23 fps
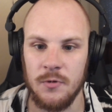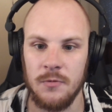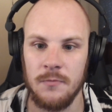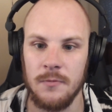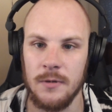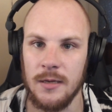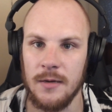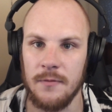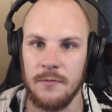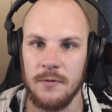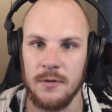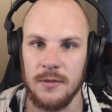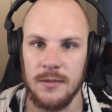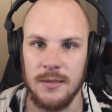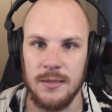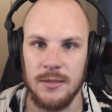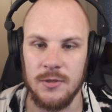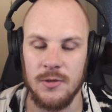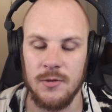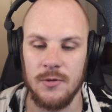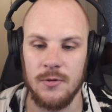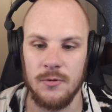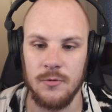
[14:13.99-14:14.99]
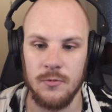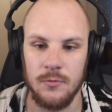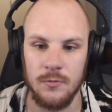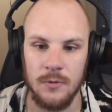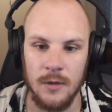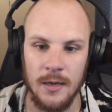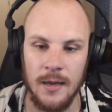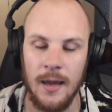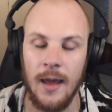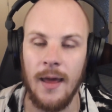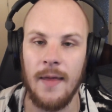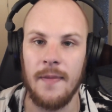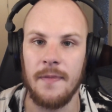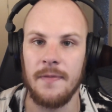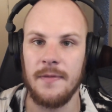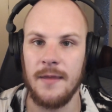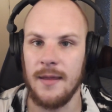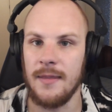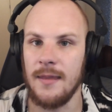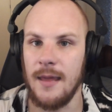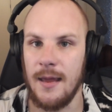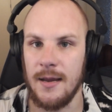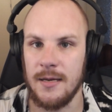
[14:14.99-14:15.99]
to whatever it needs to do, and
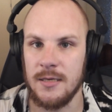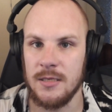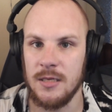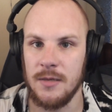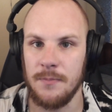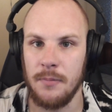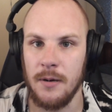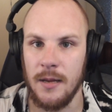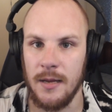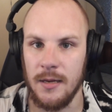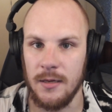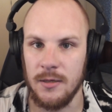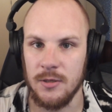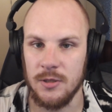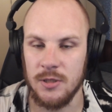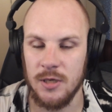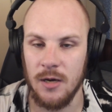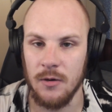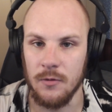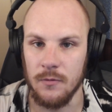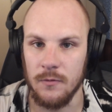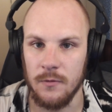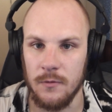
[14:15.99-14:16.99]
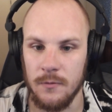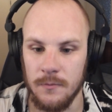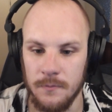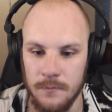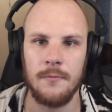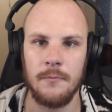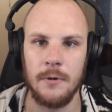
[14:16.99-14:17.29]
then actually play the sound.